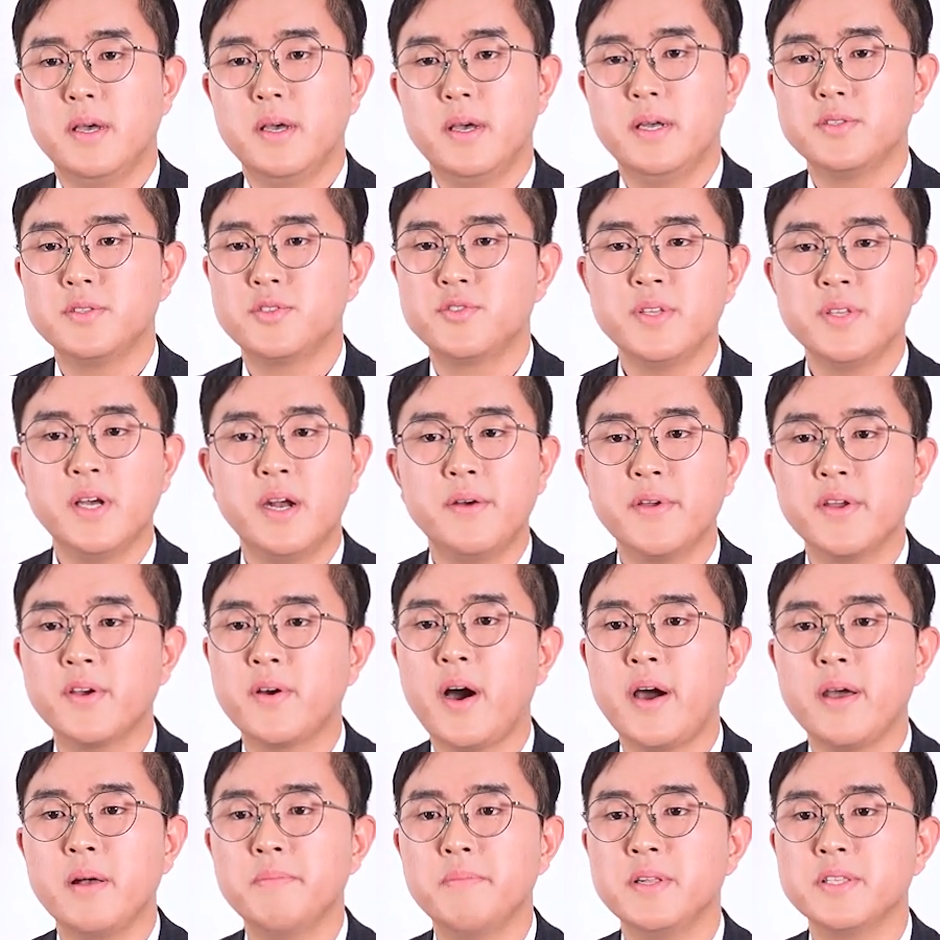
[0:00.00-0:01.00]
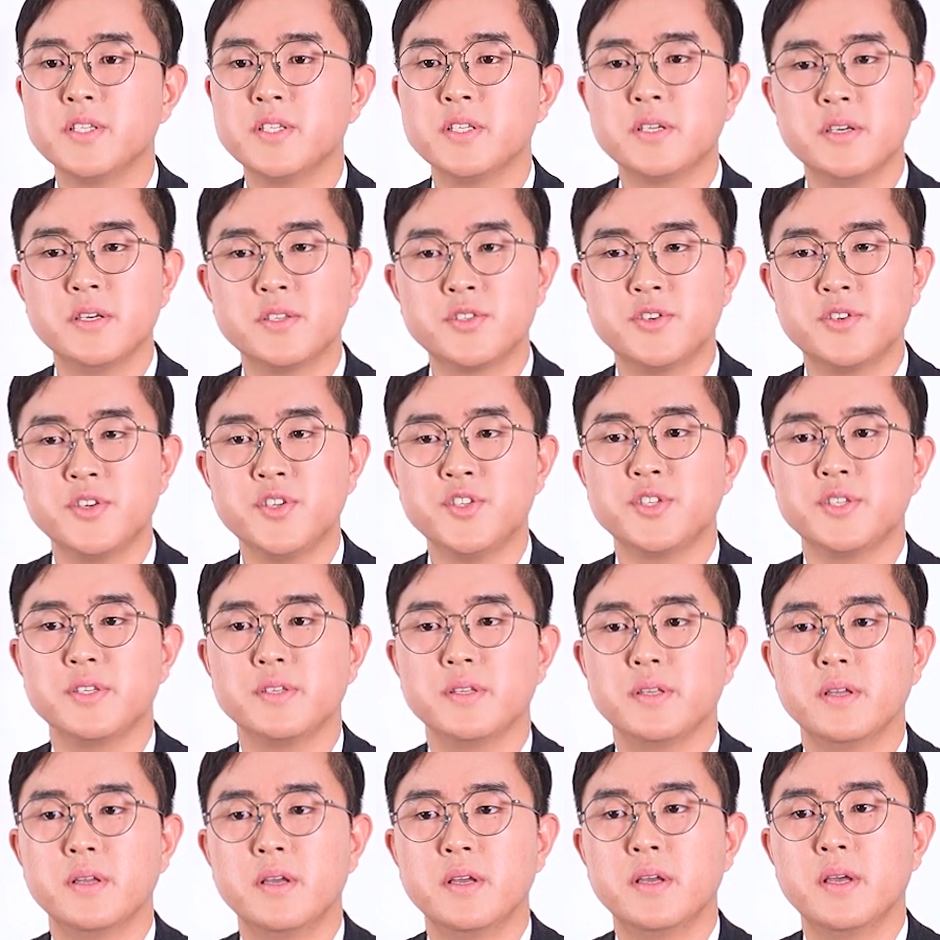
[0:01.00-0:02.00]
and do not require building
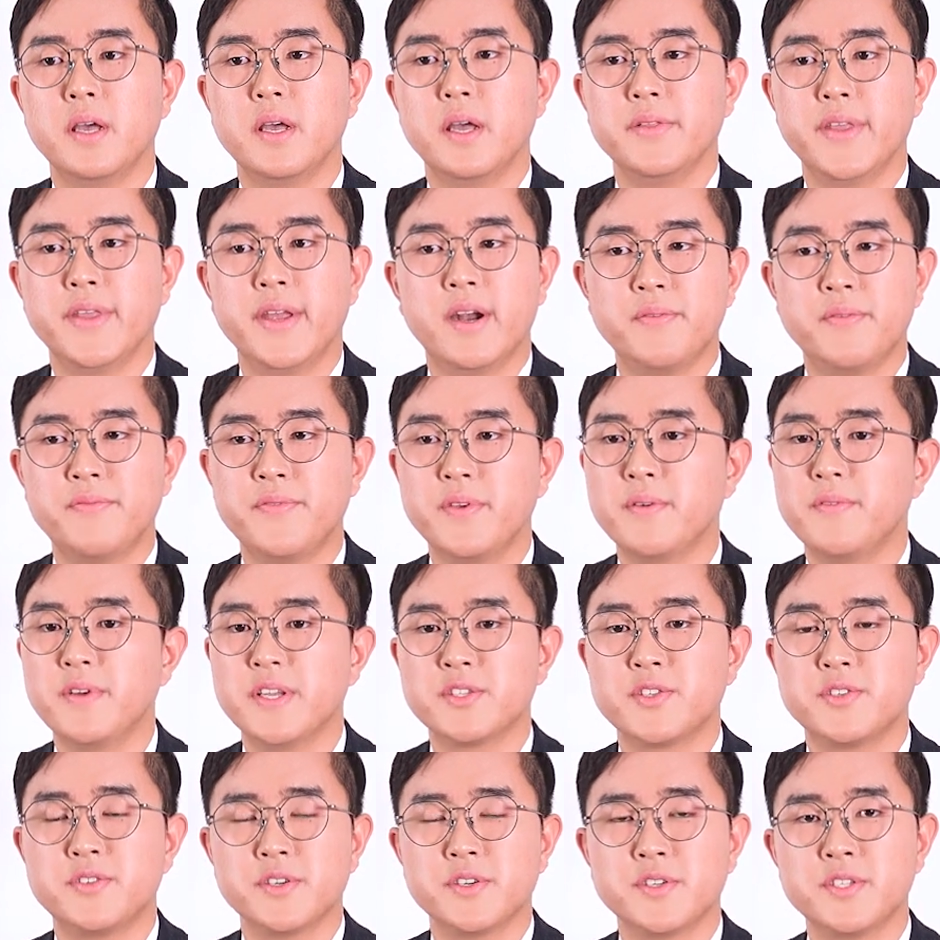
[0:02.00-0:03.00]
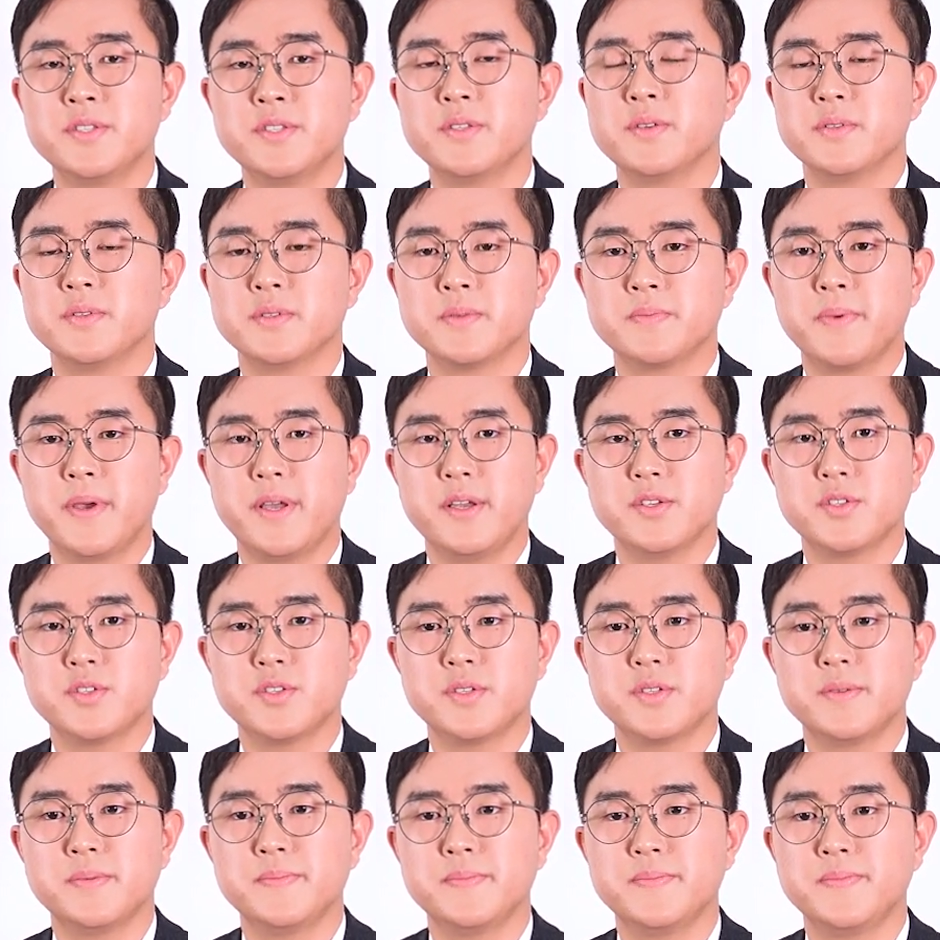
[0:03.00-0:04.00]
construction, and there are few restrictions on space.